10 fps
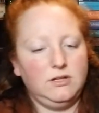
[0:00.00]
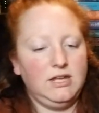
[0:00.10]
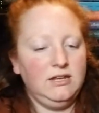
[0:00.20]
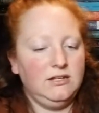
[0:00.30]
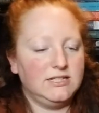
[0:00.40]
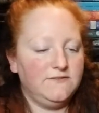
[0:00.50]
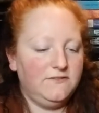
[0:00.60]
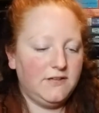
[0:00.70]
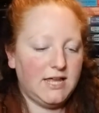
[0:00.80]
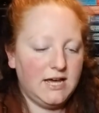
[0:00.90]
And it's
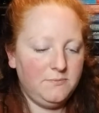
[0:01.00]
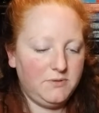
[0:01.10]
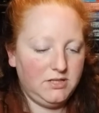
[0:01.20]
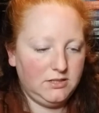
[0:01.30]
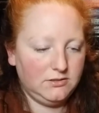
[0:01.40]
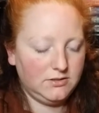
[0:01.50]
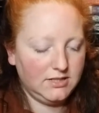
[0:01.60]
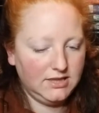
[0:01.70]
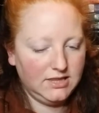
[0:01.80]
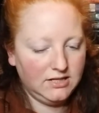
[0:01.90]
floppy. I
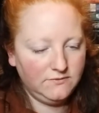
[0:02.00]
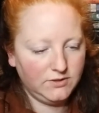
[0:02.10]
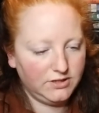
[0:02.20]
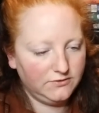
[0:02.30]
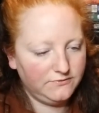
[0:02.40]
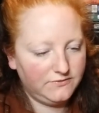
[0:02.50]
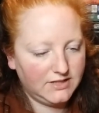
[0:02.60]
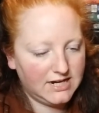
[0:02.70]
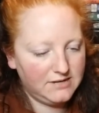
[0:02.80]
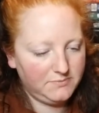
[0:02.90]
love when they're
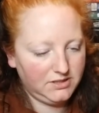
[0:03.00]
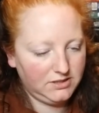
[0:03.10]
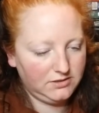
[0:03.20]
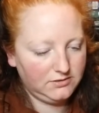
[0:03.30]
floppy.